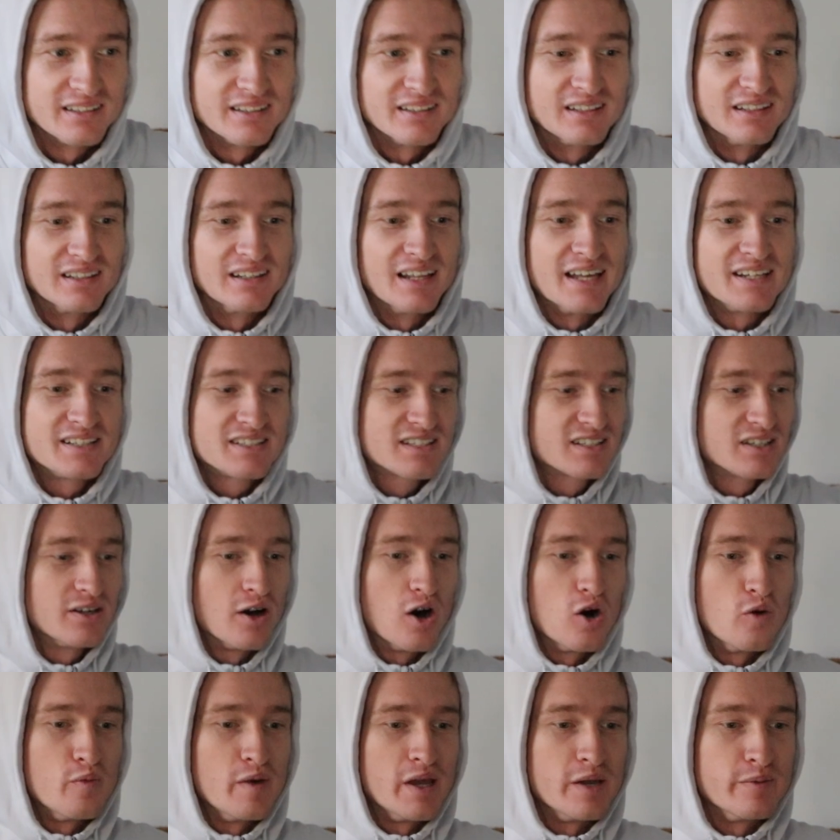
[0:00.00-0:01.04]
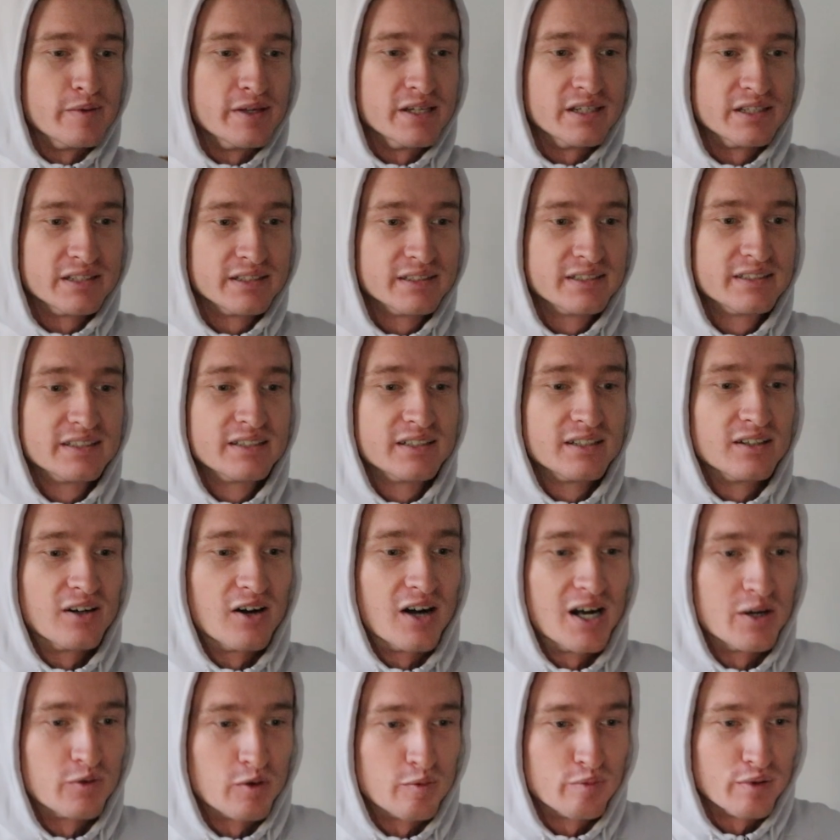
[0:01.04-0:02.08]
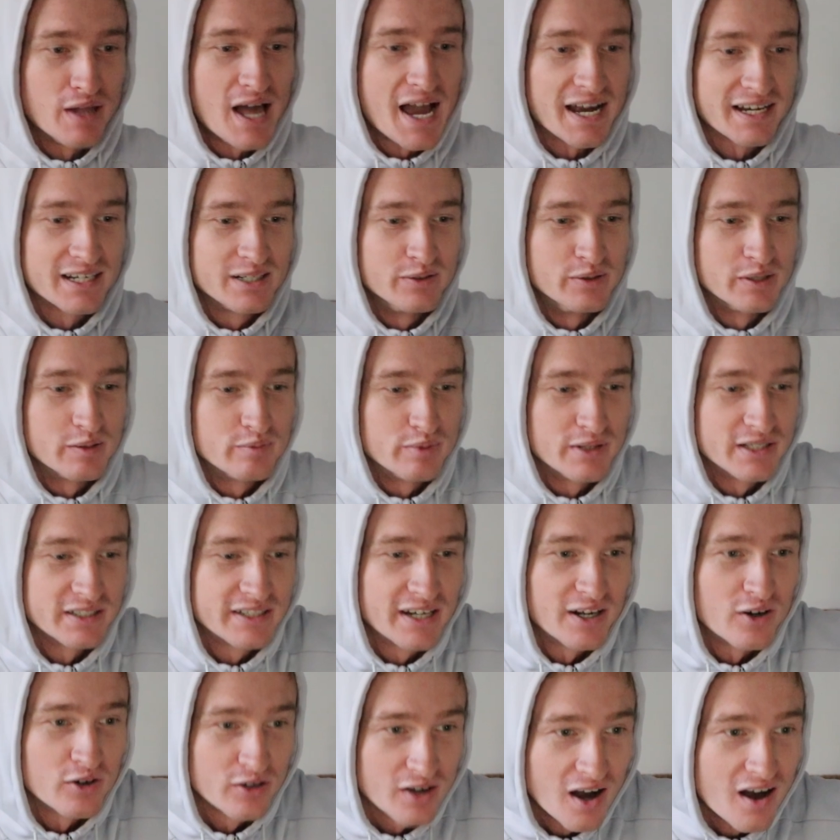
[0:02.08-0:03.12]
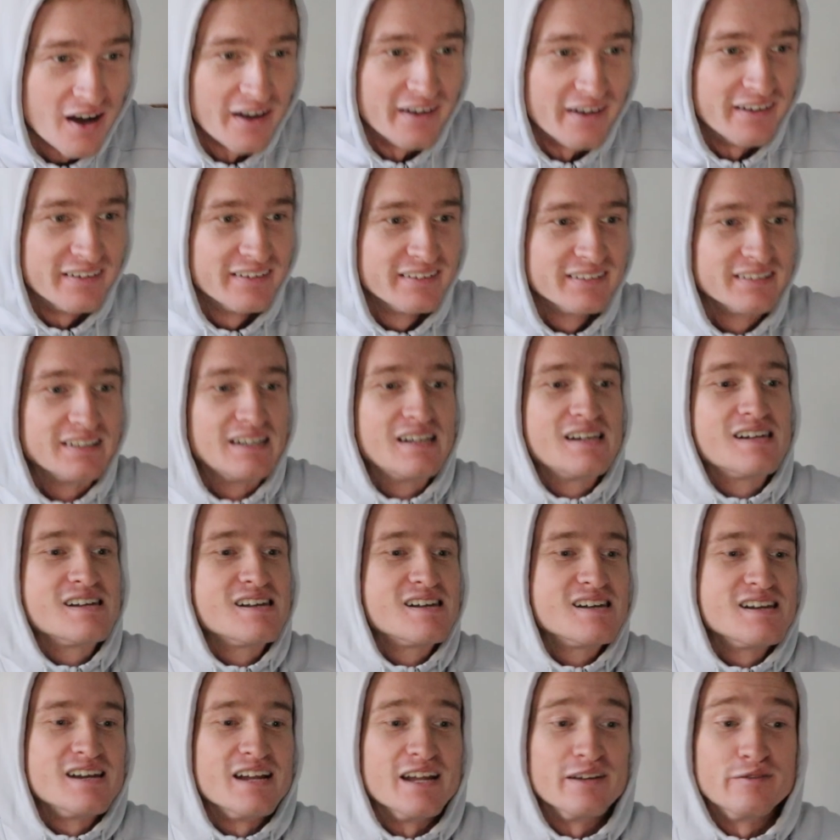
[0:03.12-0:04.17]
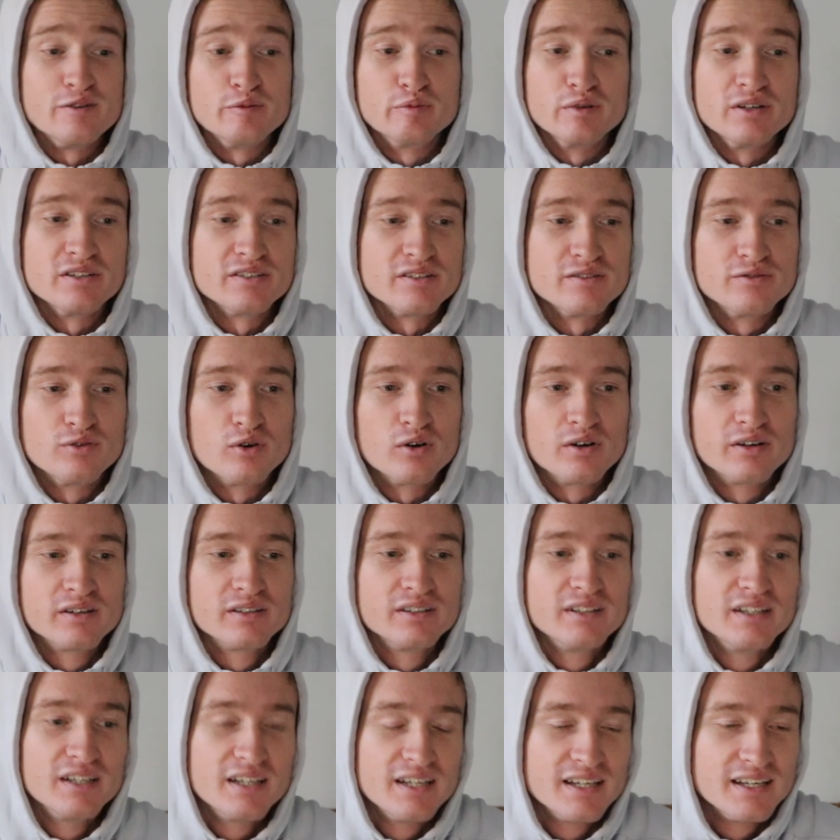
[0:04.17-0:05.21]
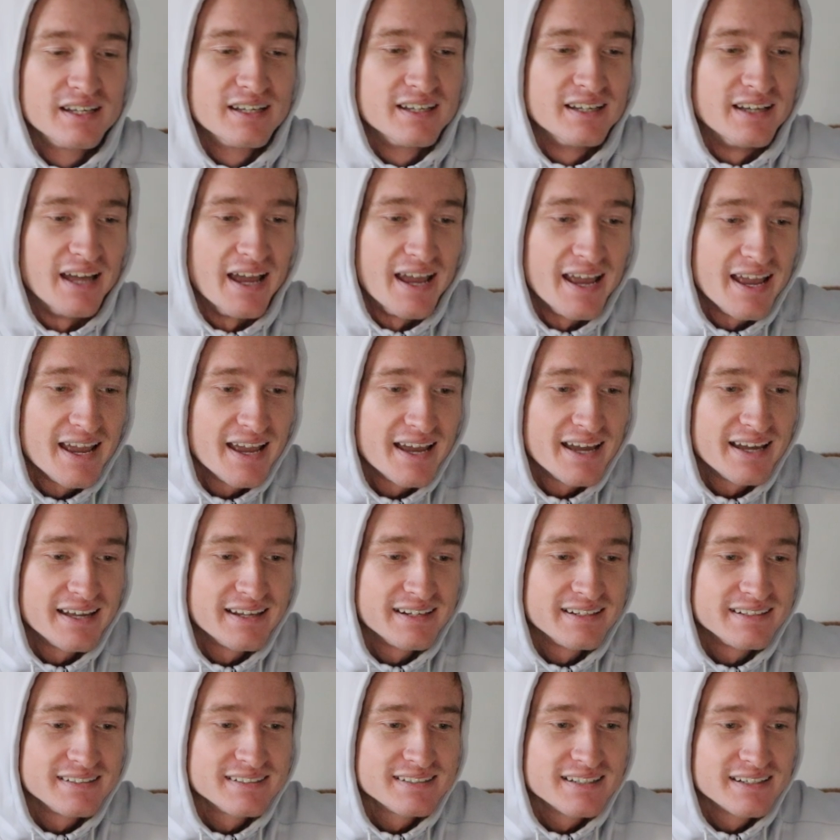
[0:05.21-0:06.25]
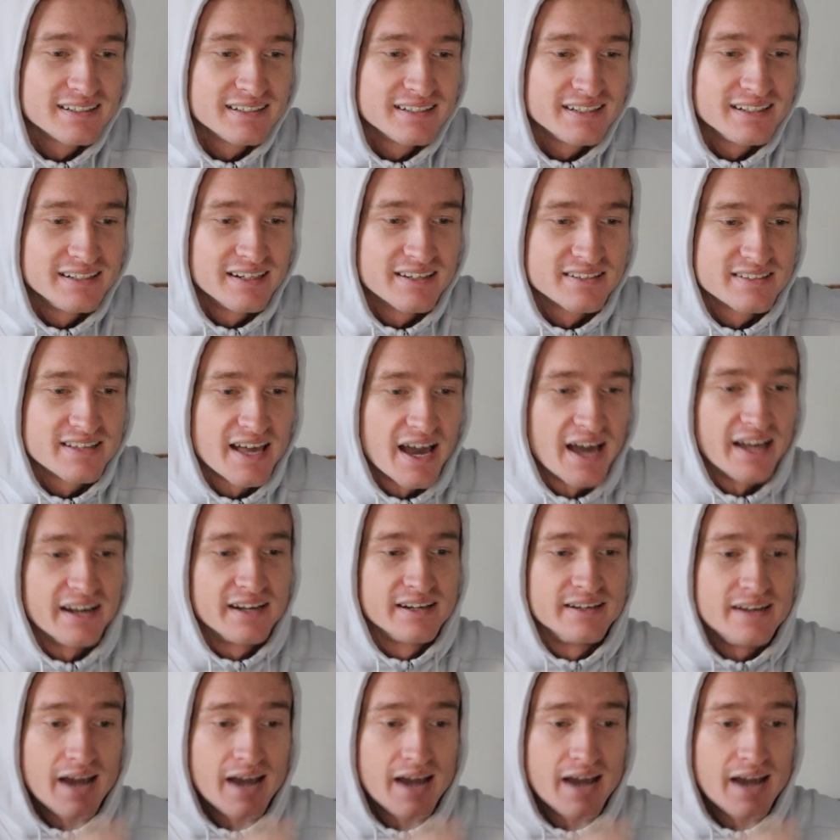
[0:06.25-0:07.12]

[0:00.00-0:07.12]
Let's go, baby. All right, we're black. We can play the Caro-Kann if he plays e4. And he does that.